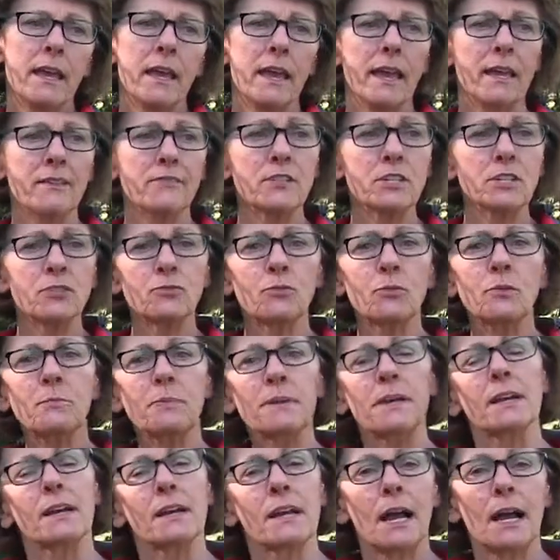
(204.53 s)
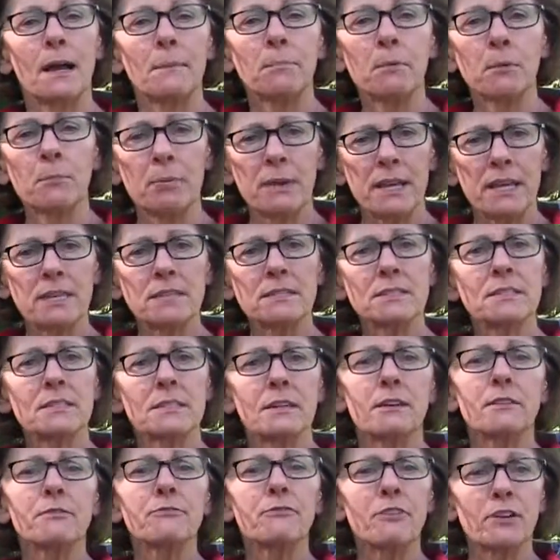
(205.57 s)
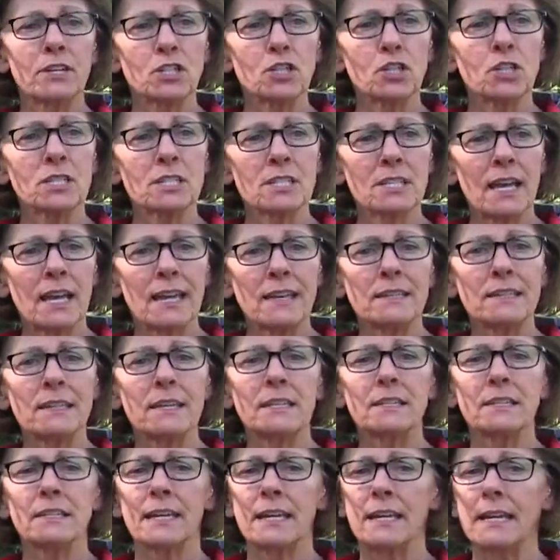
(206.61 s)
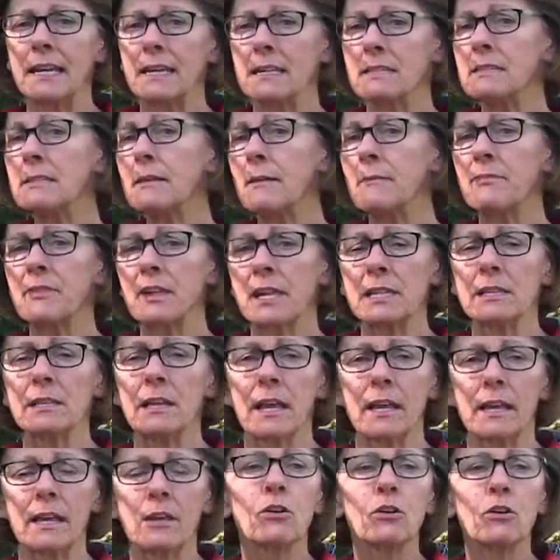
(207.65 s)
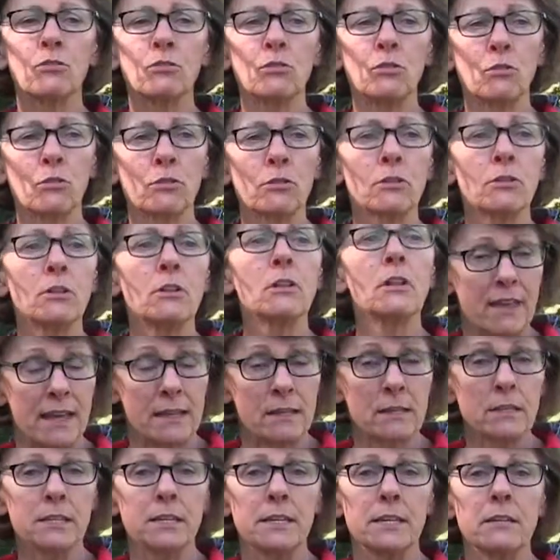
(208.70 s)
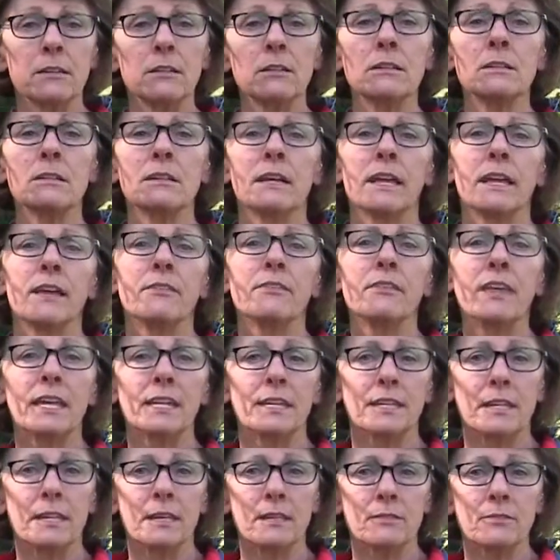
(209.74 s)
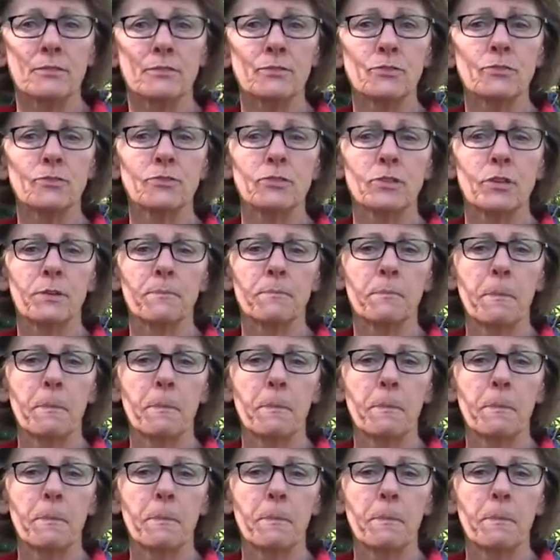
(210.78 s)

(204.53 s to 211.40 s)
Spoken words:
And this would be a copper-based fungicide containing something like chlorothalonil that is